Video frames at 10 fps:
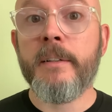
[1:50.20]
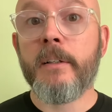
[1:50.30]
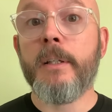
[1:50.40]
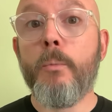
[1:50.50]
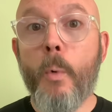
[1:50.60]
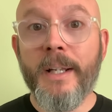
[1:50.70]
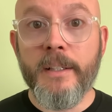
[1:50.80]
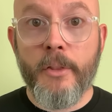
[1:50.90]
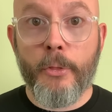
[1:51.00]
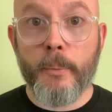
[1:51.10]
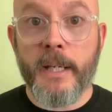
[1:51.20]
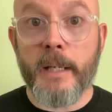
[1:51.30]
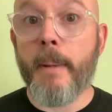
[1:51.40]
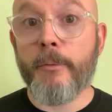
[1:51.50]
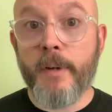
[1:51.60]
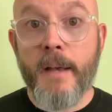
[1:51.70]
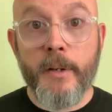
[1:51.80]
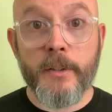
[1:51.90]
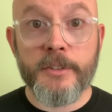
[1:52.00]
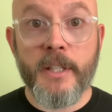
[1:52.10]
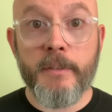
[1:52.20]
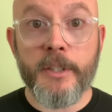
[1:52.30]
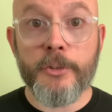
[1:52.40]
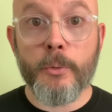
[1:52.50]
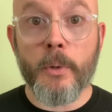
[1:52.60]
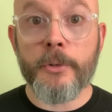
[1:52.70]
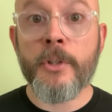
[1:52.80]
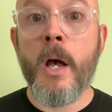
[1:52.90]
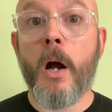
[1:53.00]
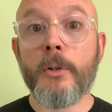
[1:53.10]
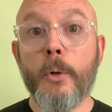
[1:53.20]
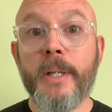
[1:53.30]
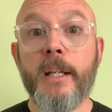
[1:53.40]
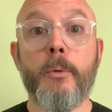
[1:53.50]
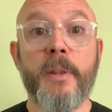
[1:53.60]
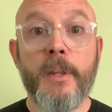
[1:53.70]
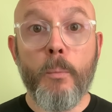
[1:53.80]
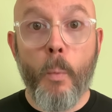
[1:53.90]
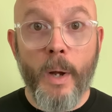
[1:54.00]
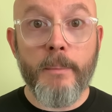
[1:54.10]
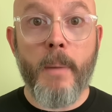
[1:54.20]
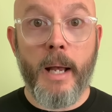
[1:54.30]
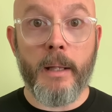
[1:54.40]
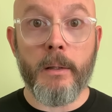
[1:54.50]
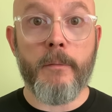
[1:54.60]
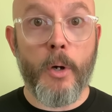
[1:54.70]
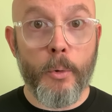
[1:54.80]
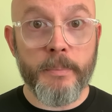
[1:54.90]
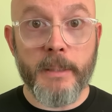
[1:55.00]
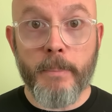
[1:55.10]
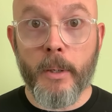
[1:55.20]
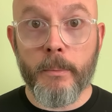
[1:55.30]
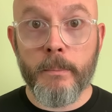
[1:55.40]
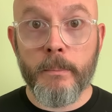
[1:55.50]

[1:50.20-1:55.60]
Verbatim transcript: nearly one in three, about 570 stores, are located within one mile of a Home Depot.